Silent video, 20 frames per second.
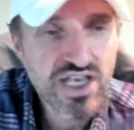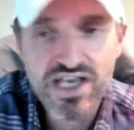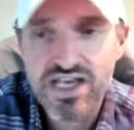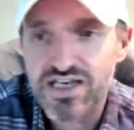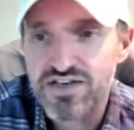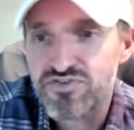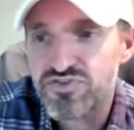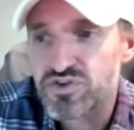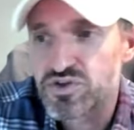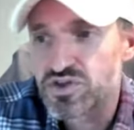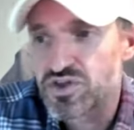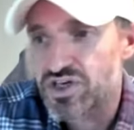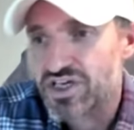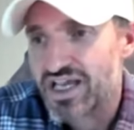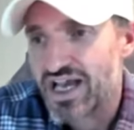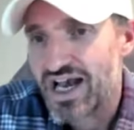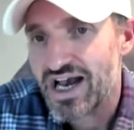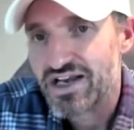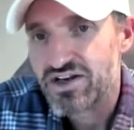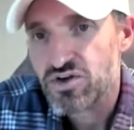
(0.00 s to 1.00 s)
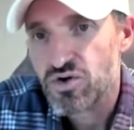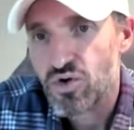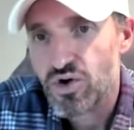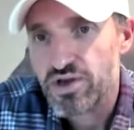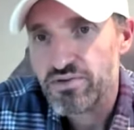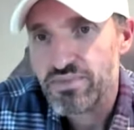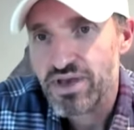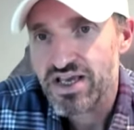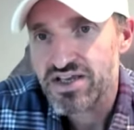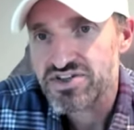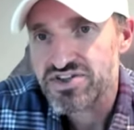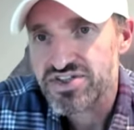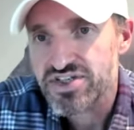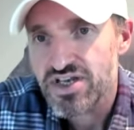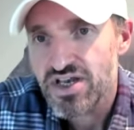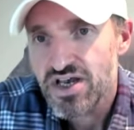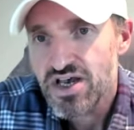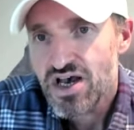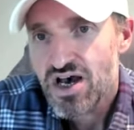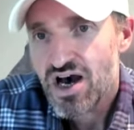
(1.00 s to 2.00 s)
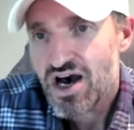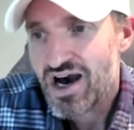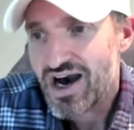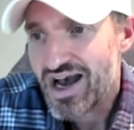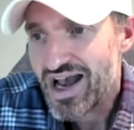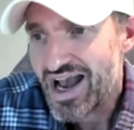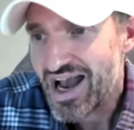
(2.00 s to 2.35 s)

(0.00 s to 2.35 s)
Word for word: And if you look at Coinbase uh,